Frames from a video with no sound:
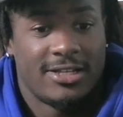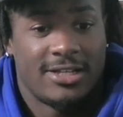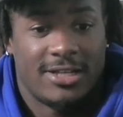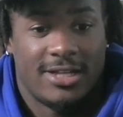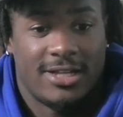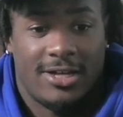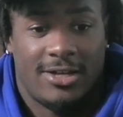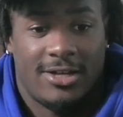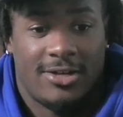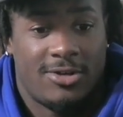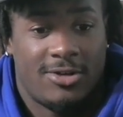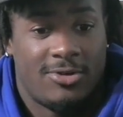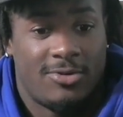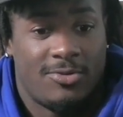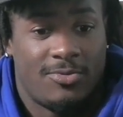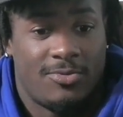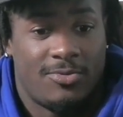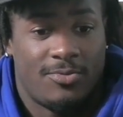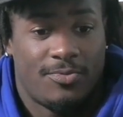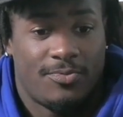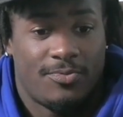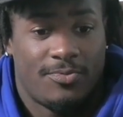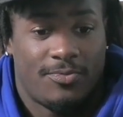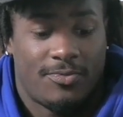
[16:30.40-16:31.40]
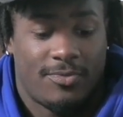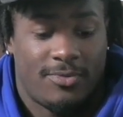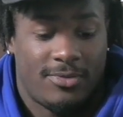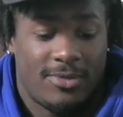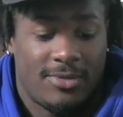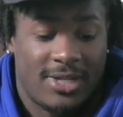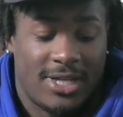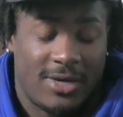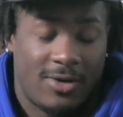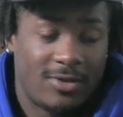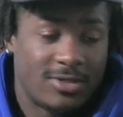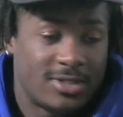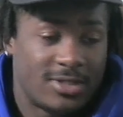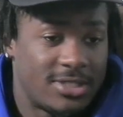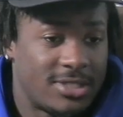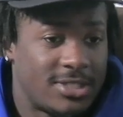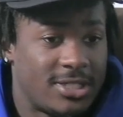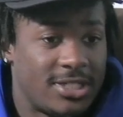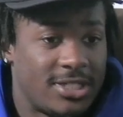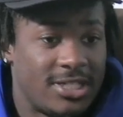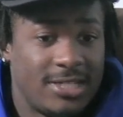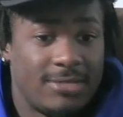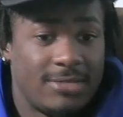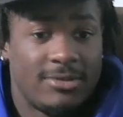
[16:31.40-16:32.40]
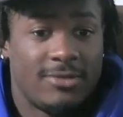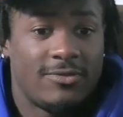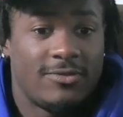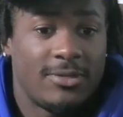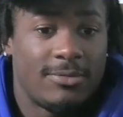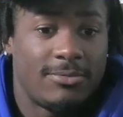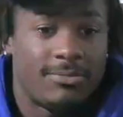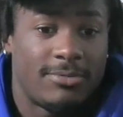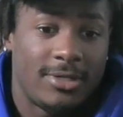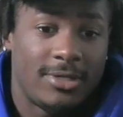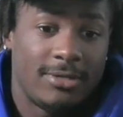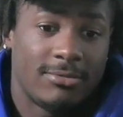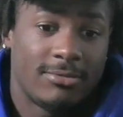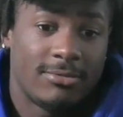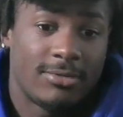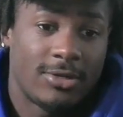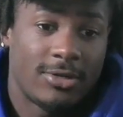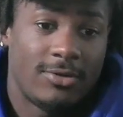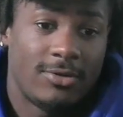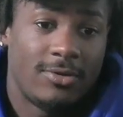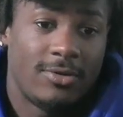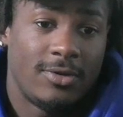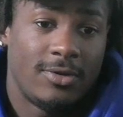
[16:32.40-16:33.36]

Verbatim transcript: um, I was a team MVP, bro.